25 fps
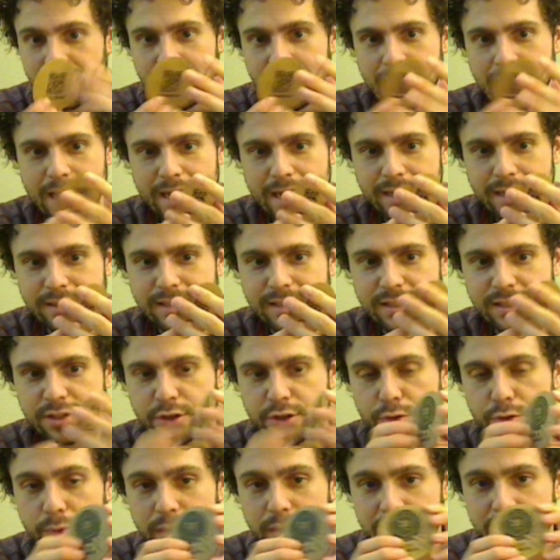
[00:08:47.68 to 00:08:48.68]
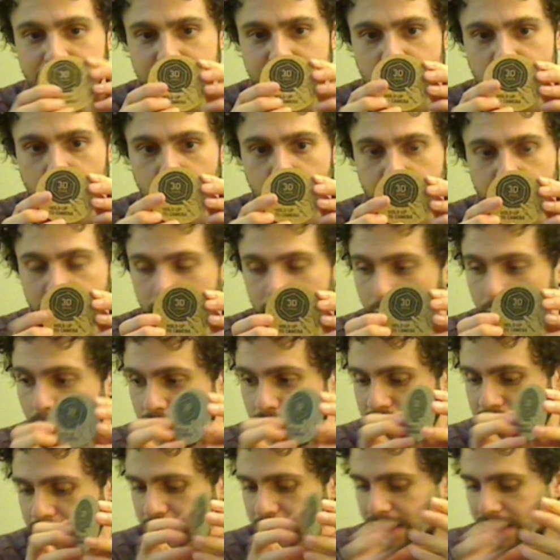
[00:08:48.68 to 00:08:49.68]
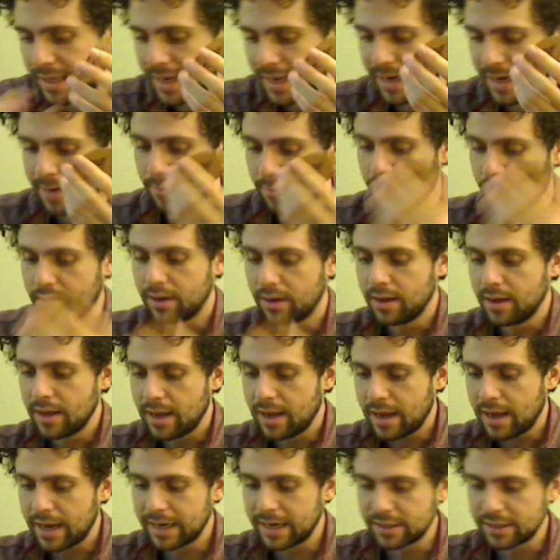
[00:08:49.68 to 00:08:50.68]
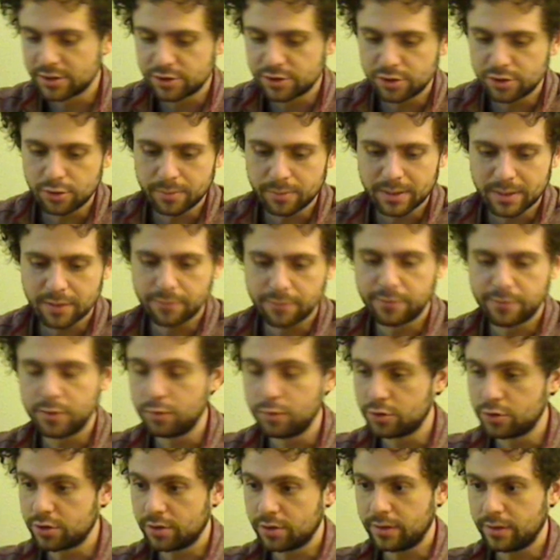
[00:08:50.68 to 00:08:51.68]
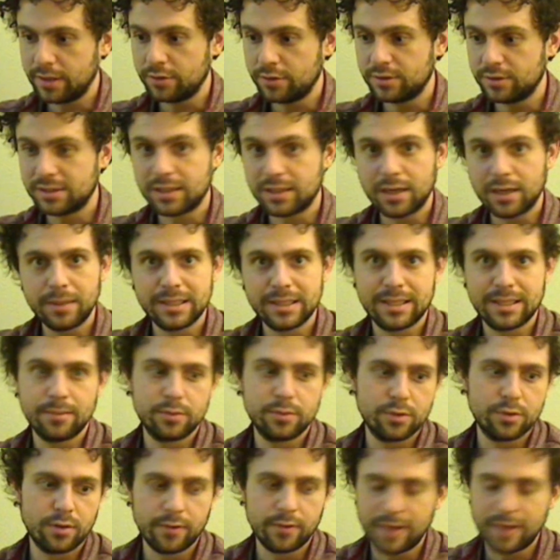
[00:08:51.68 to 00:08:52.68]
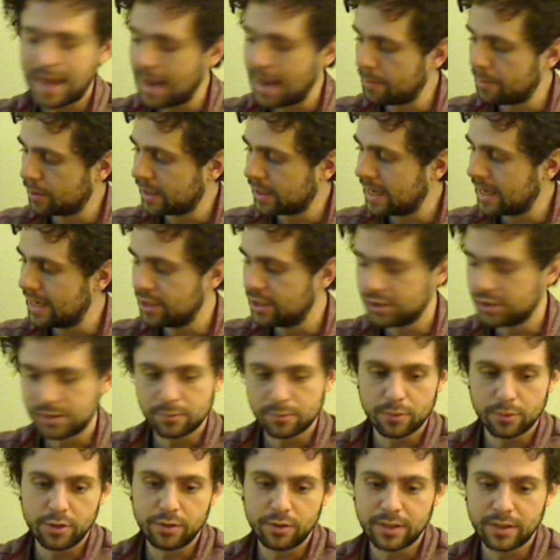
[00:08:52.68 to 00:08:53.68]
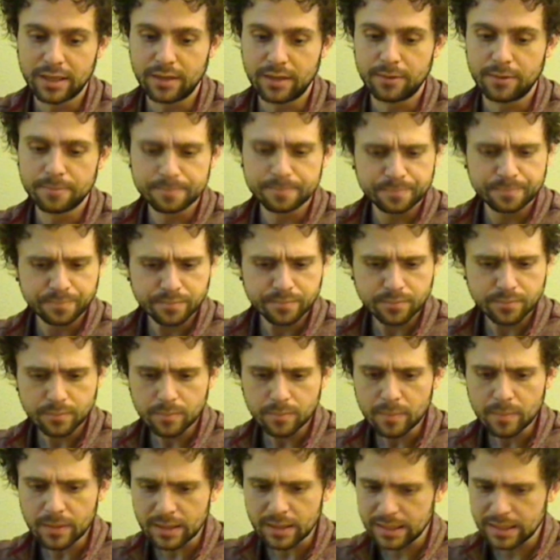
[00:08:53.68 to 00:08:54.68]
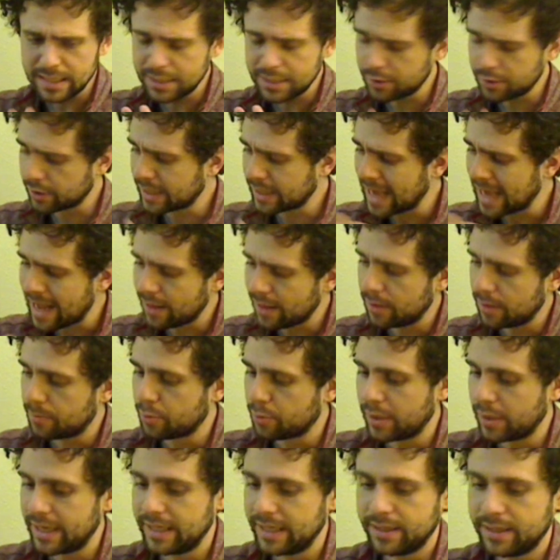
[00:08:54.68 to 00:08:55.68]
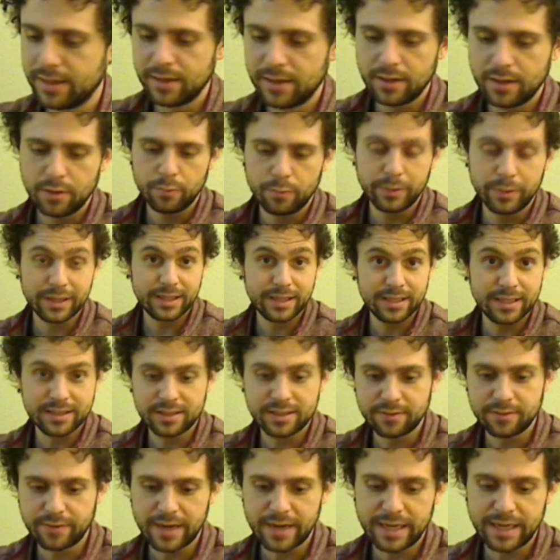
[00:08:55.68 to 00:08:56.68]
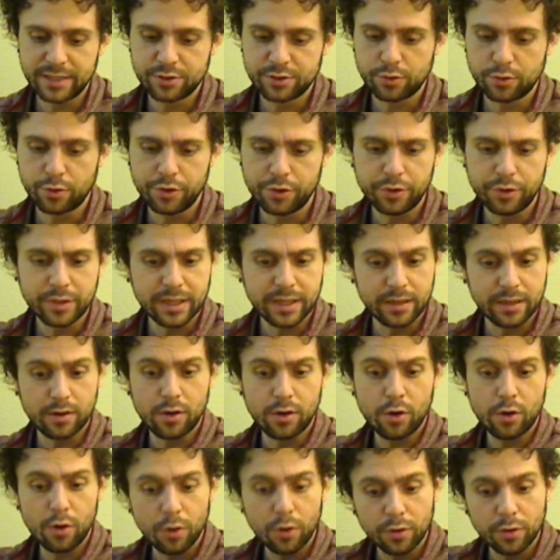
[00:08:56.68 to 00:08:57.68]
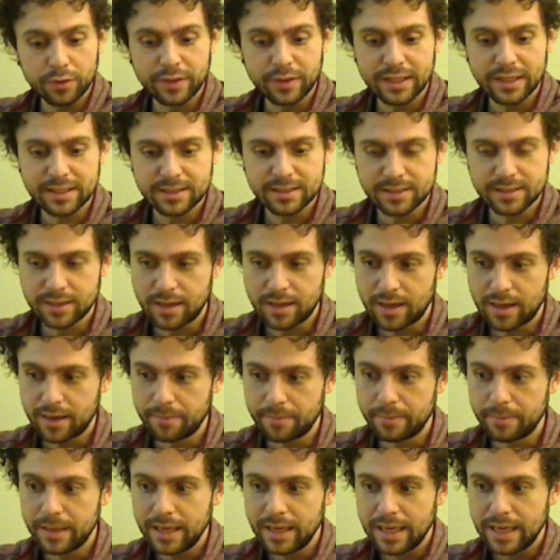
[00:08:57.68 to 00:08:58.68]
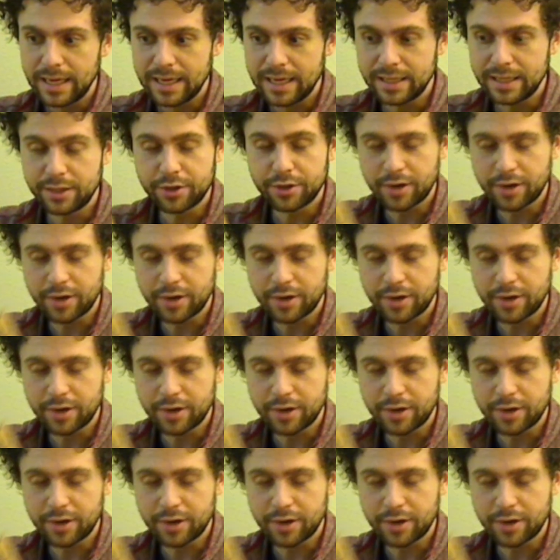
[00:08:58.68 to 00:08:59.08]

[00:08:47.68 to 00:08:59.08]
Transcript: and it says 3D token, hold up the camera. I assume in the future there's going to be some sort of application where you can either calibrate with this device, or you can hold this in your